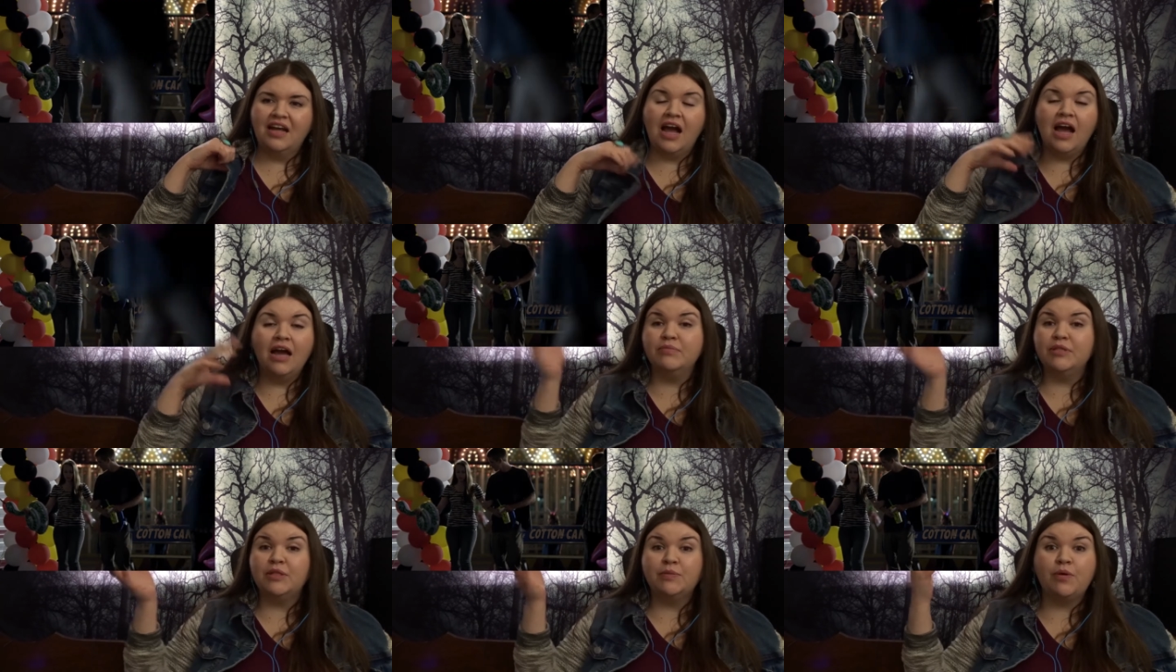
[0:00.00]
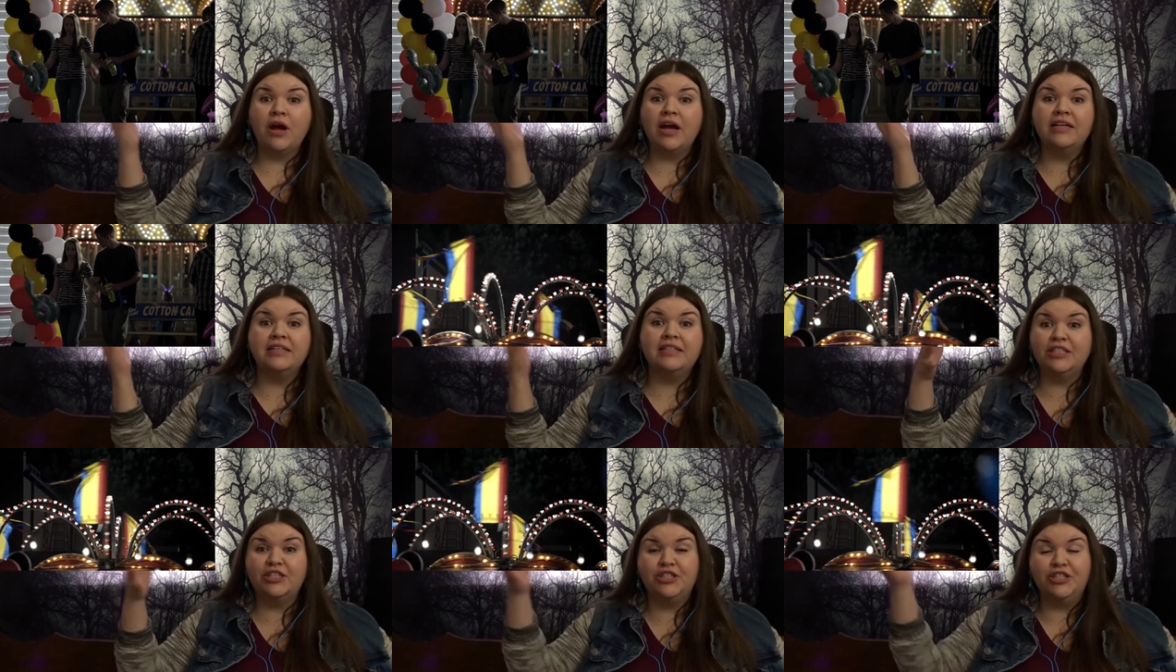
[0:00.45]
I'm
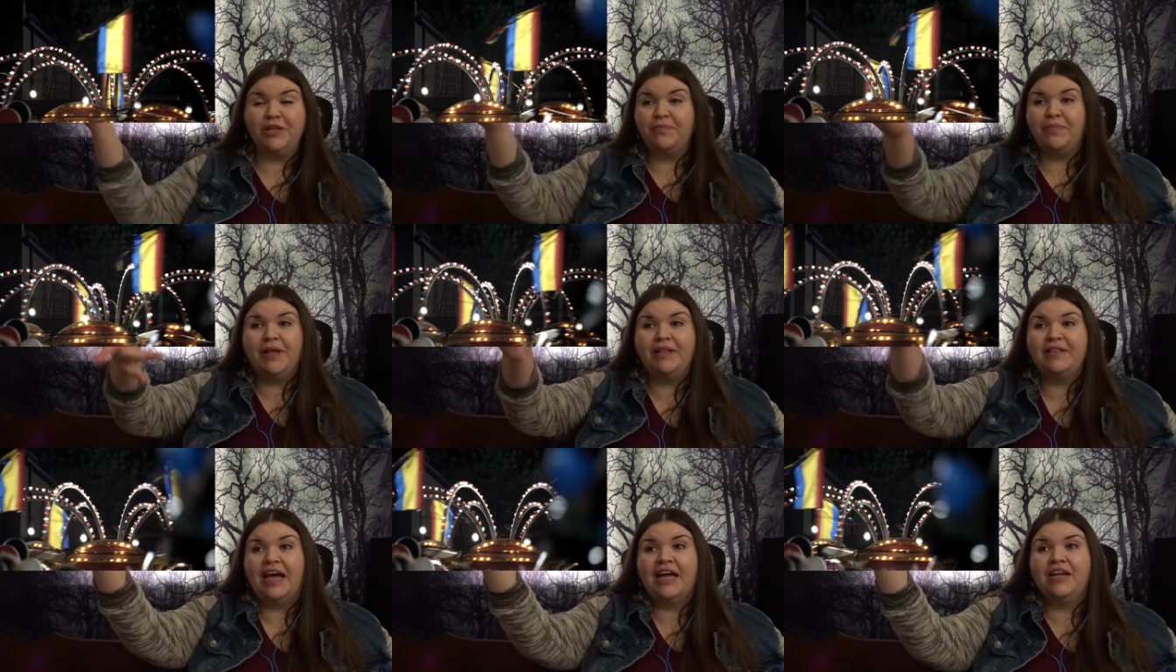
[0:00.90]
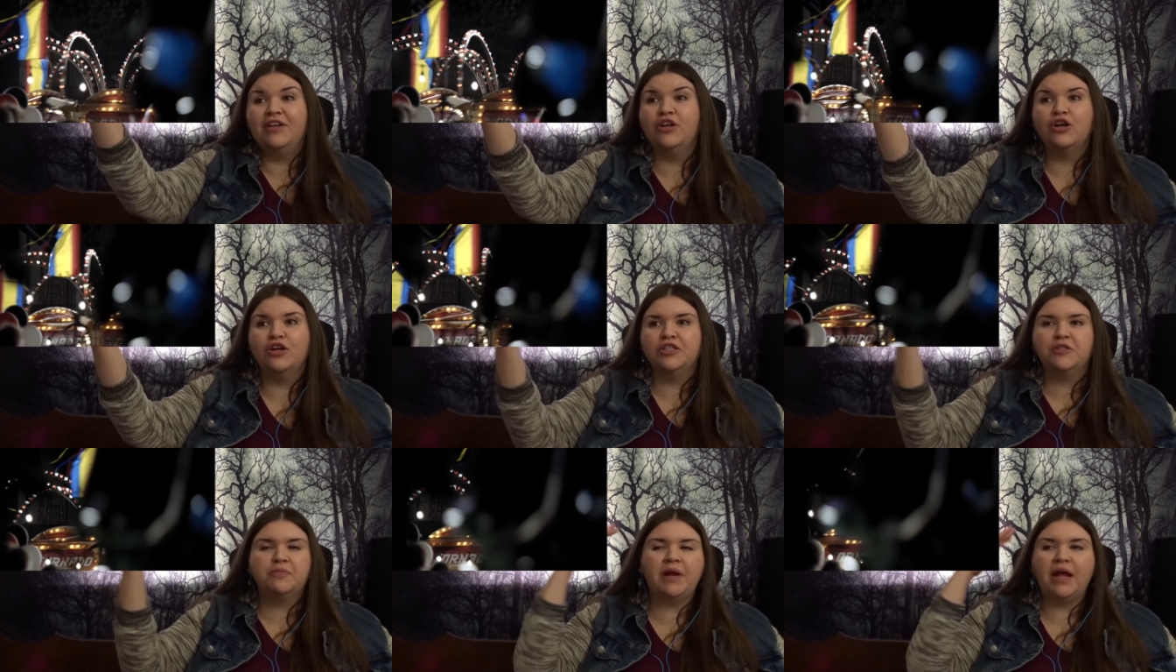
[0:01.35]
surprised that she bit
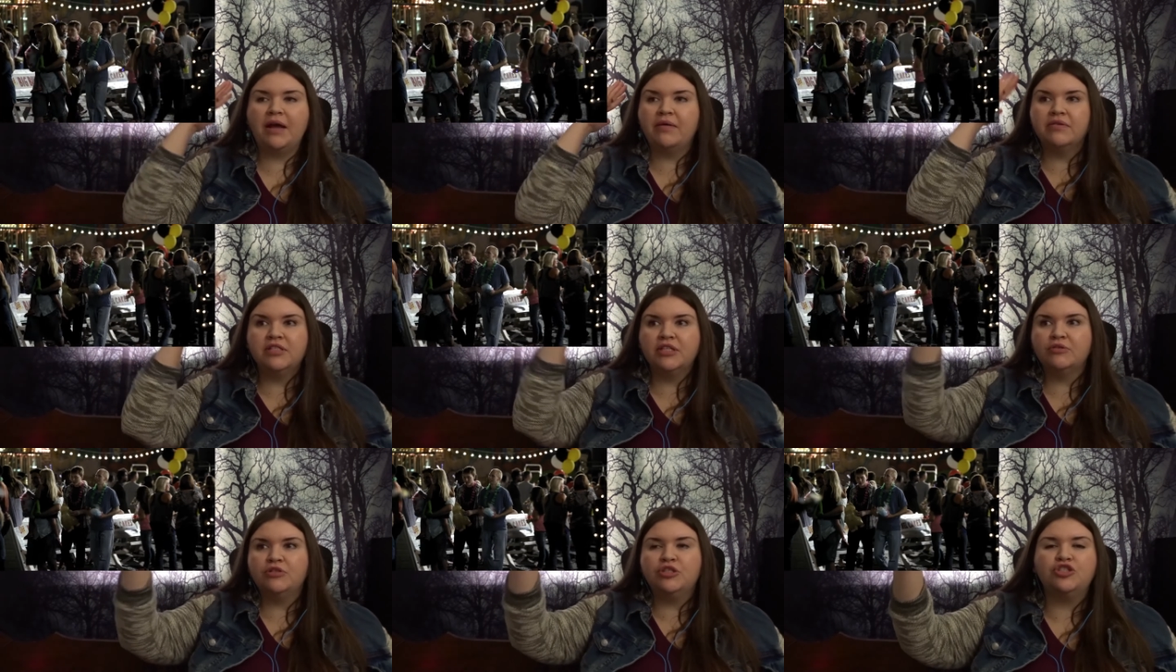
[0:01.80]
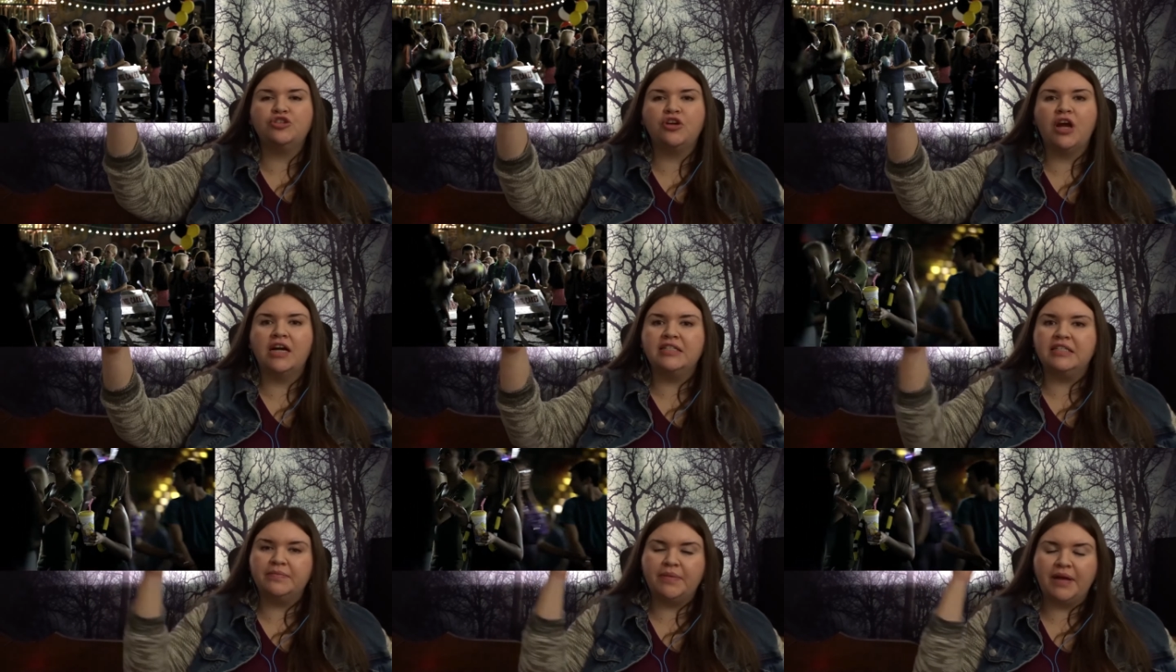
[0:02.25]
that nurse, but I was so
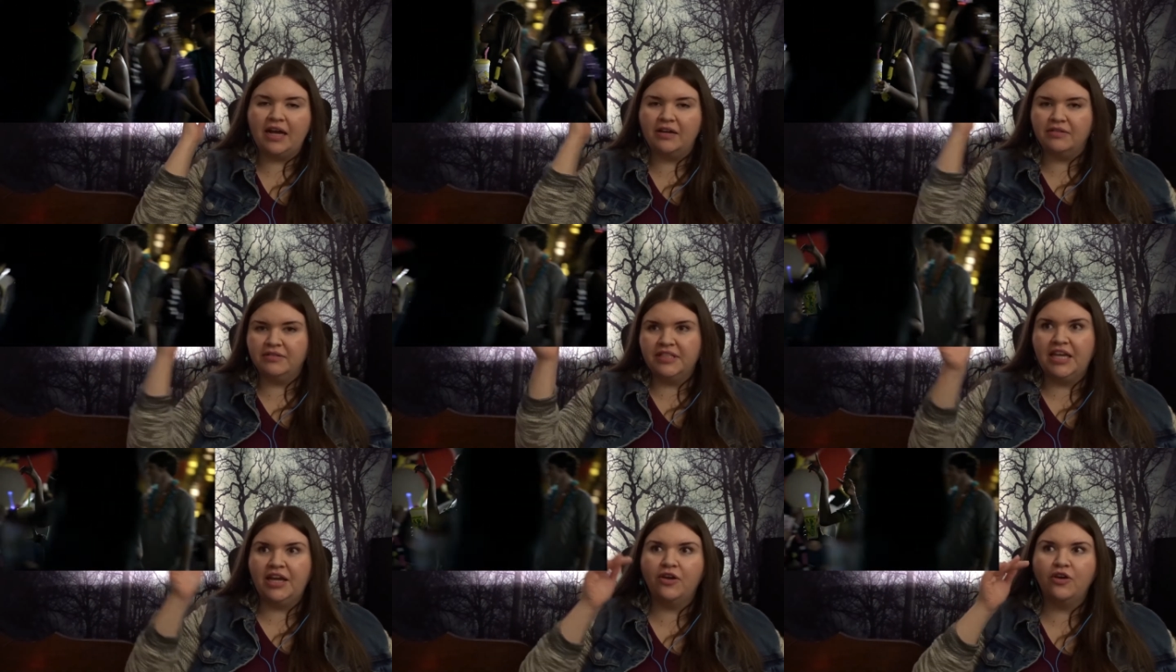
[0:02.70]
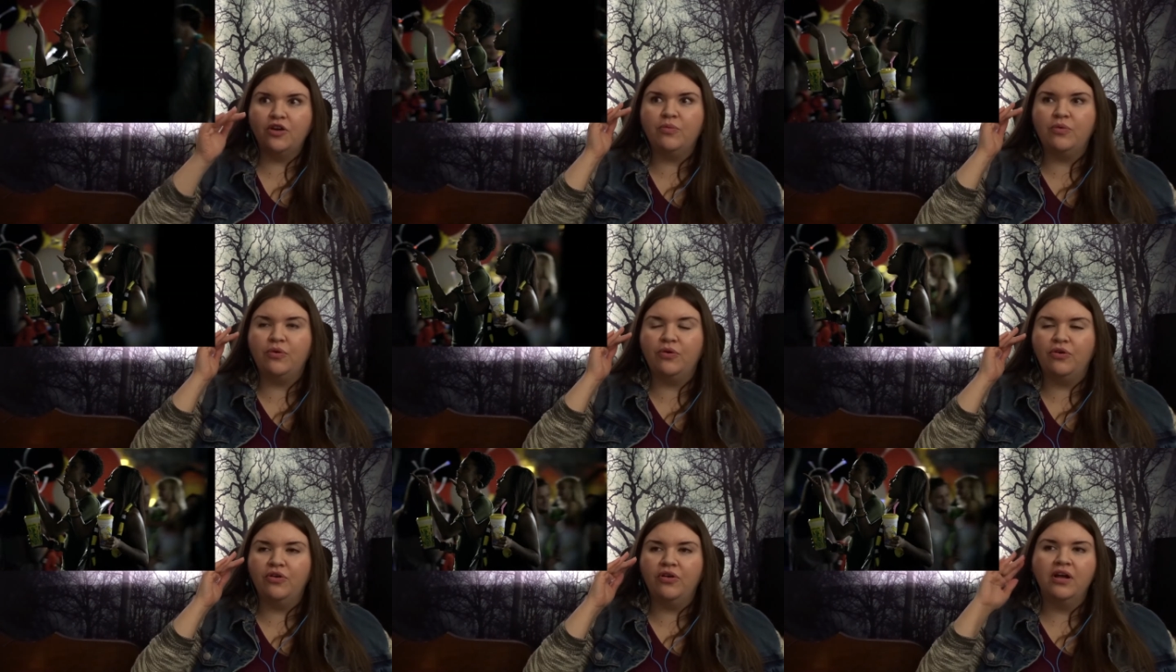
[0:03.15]
distracted by how
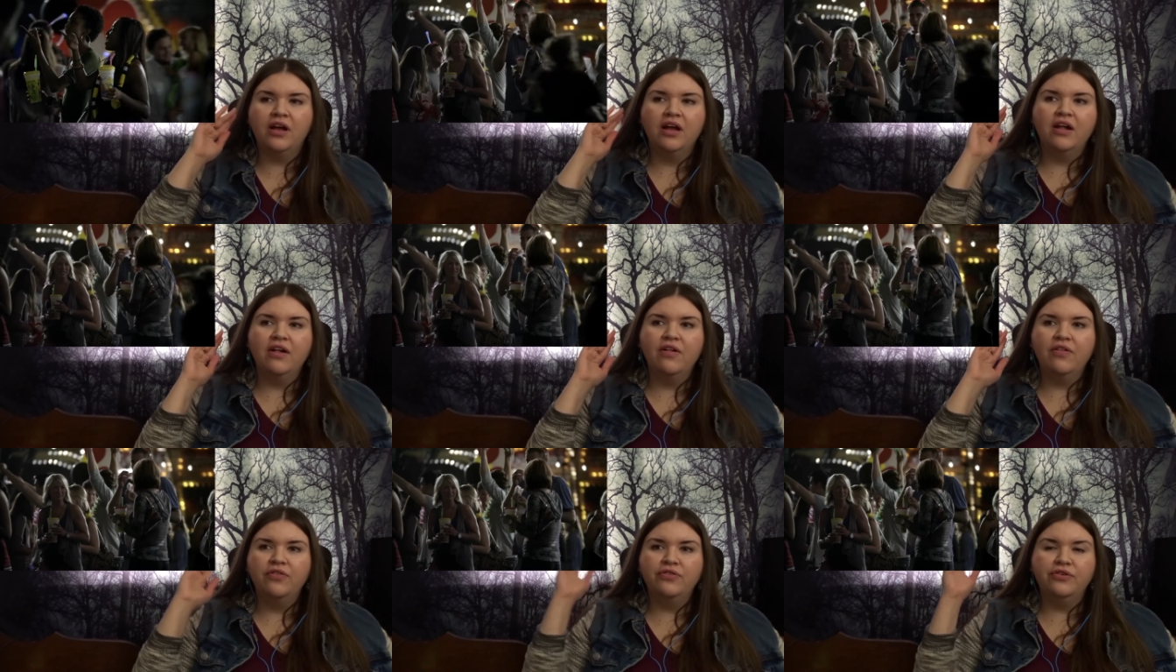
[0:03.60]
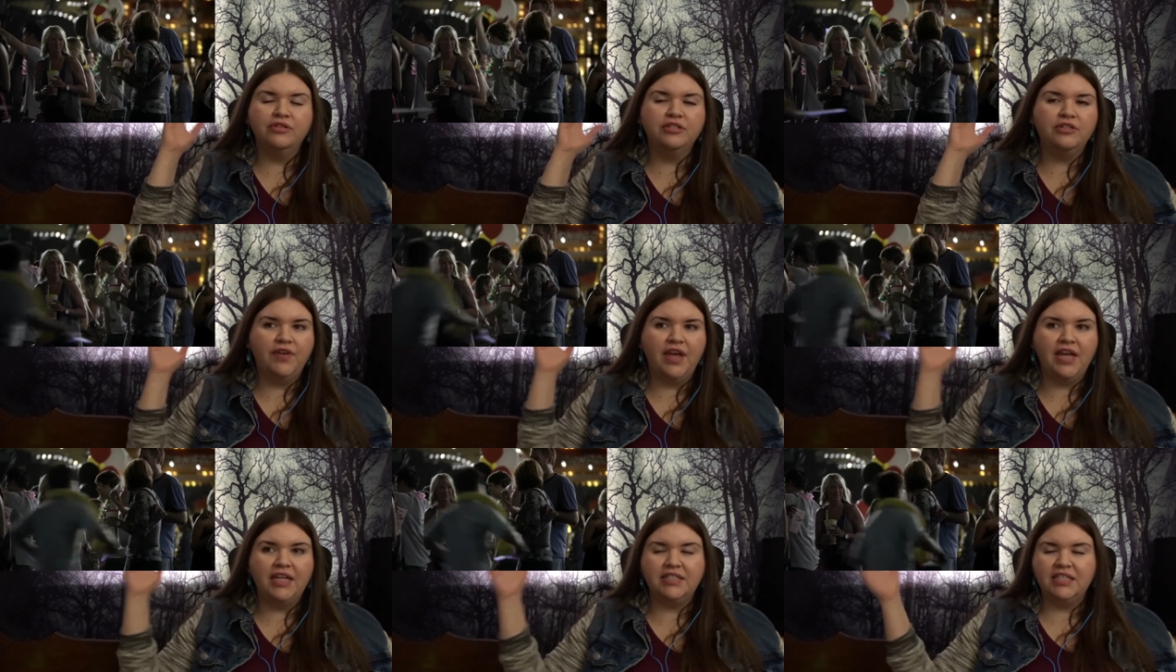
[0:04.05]
terrible
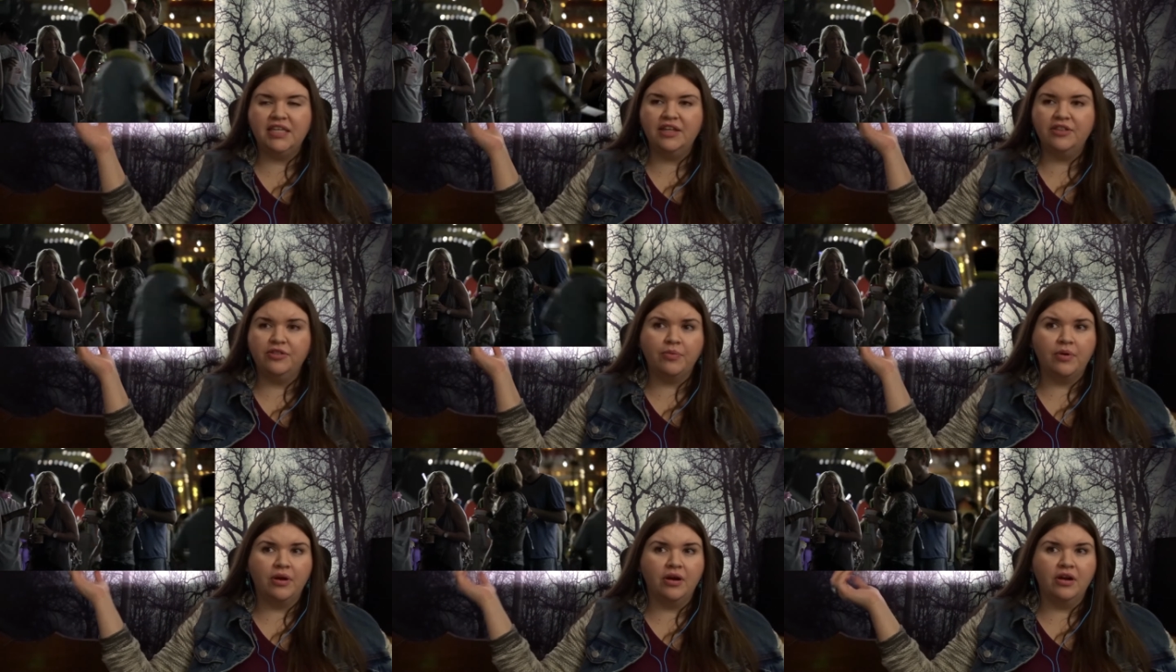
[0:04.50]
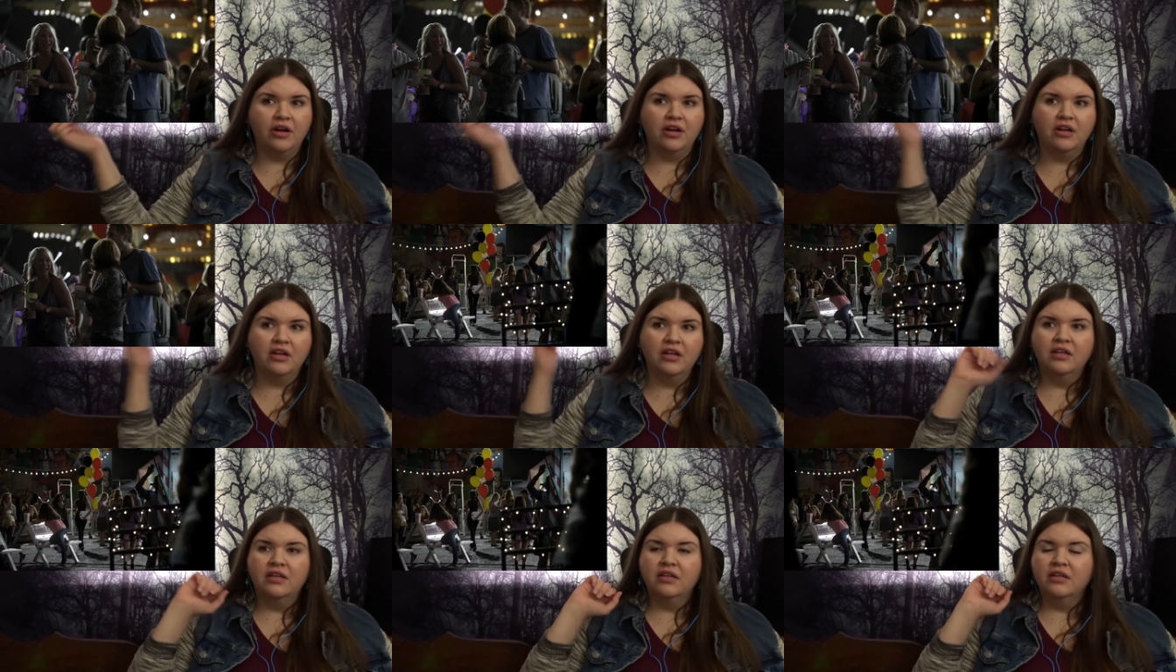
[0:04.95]
those fake teeth
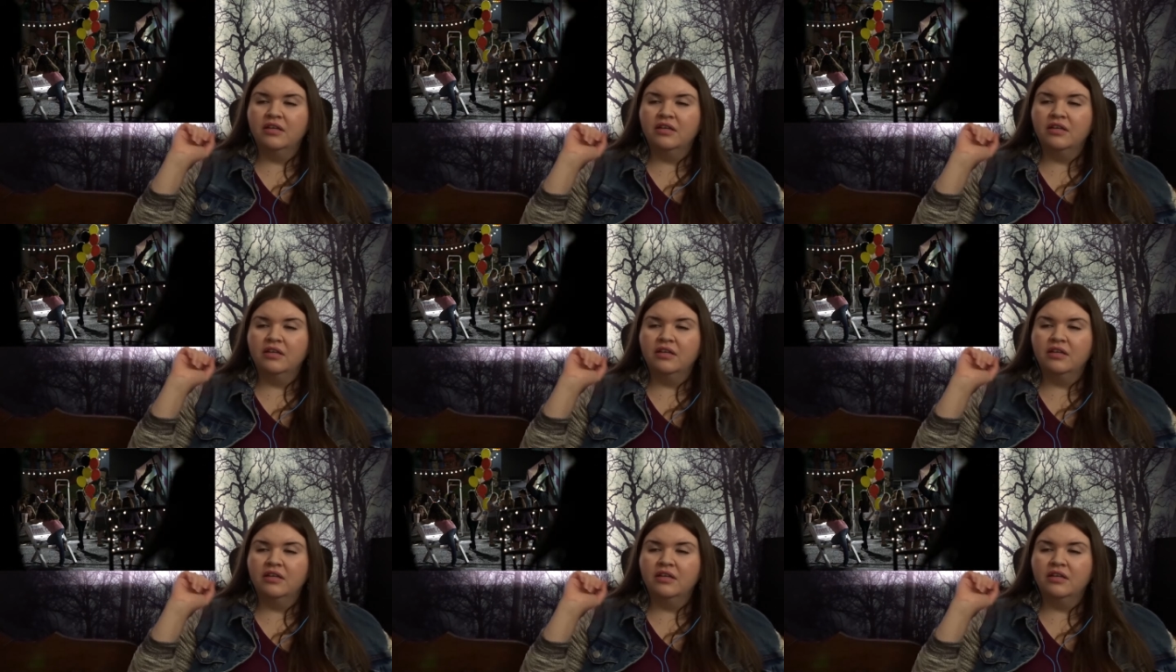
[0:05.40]
were.